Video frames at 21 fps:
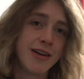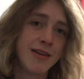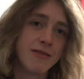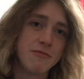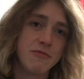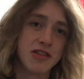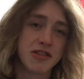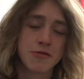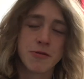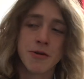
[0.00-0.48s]

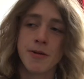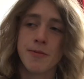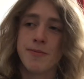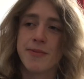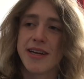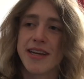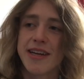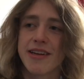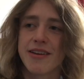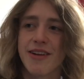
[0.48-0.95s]
which will
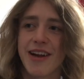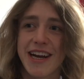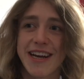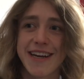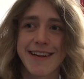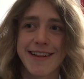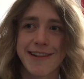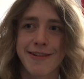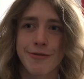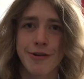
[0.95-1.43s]
mean
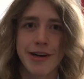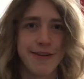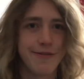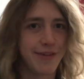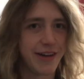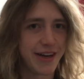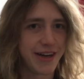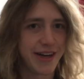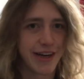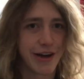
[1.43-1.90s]
like 3
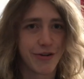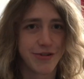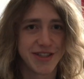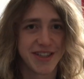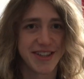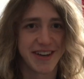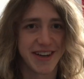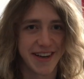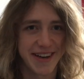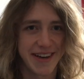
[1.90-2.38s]
videos
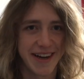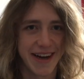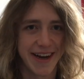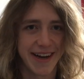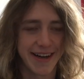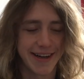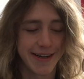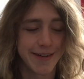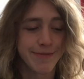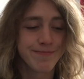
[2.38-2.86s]
in a
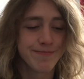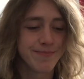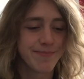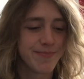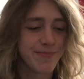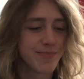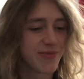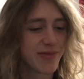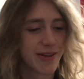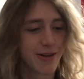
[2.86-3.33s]
day,
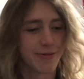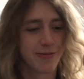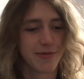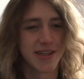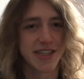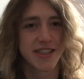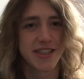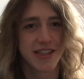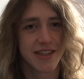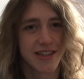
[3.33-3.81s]

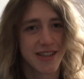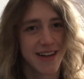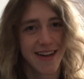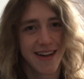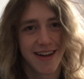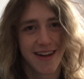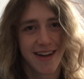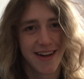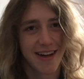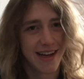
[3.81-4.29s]
which
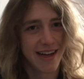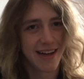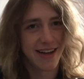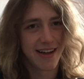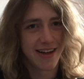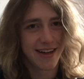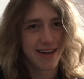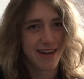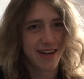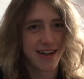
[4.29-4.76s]

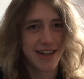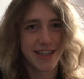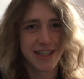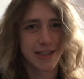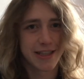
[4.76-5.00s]
I